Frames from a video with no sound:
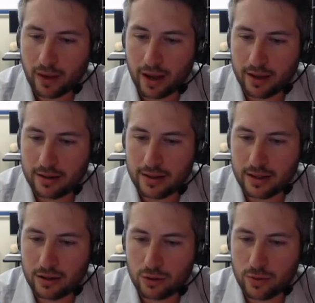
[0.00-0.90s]
and
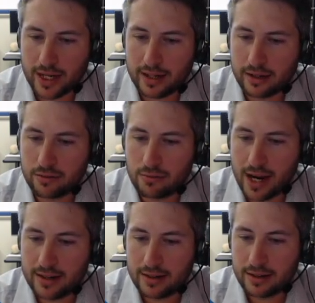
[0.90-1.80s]
the
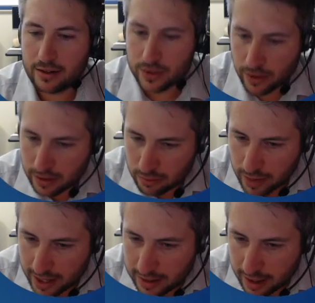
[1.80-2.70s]

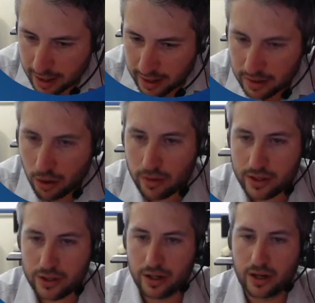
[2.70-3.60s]
red and
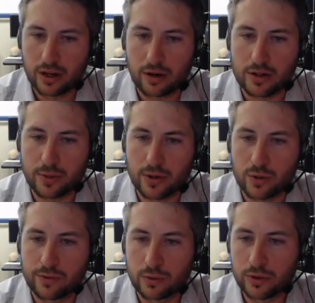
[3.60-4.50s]
orange correspond to
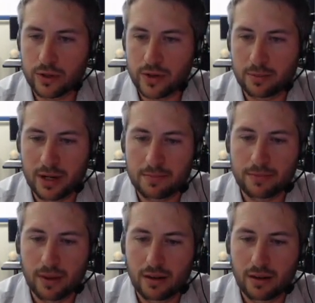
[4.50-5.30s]
a full dose rate beam.